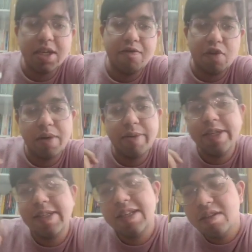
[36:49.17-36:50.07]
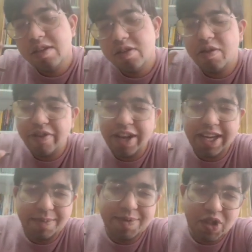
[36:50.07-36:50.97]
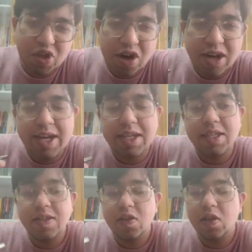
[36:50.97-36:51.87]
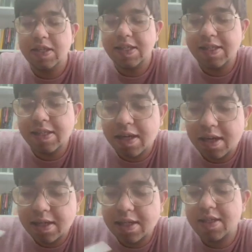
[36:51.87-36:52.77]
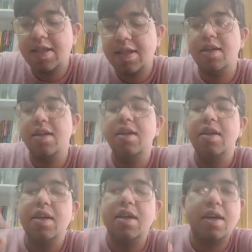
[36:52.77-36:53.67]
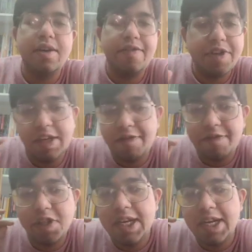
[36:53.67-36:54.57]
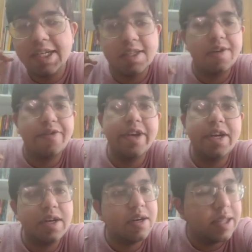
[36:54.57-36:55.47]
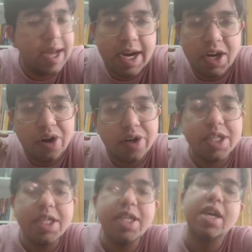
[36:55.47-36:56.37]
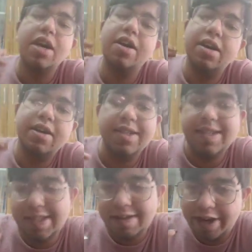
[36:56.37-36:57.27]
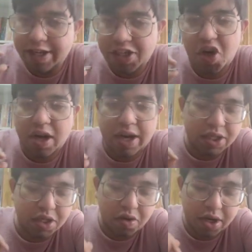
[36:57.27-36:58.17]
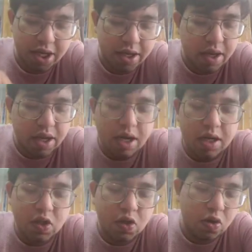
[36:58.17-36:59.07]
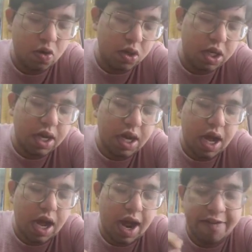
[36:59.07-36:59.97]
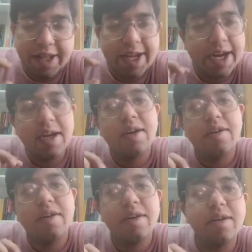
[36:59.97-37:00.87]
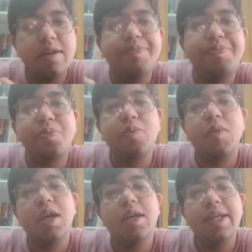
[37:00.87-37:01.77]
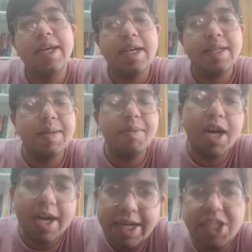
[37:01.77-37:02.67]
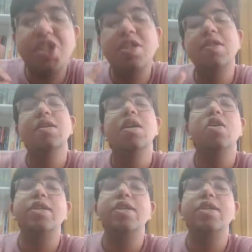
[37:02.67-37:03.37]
40 minutes. We'll keep short lectures. So this is just for the first lecture of the thanatology. This is a very short lecture. Okay. After that, there are some conditions which are